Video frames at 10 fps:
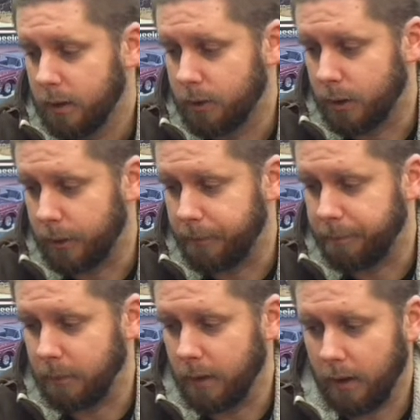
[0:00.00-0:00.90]
So
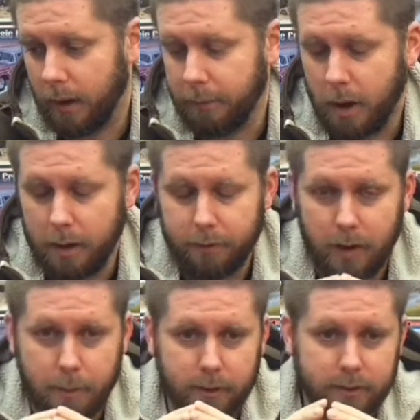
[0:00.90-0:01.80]
I'm kind of
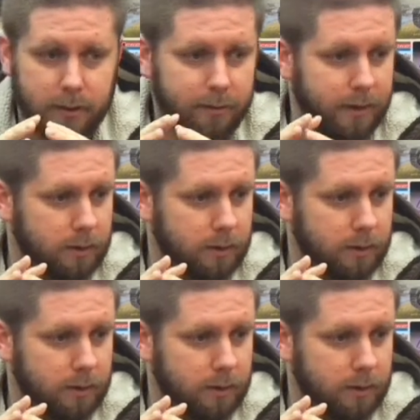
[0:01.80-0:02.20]
found myself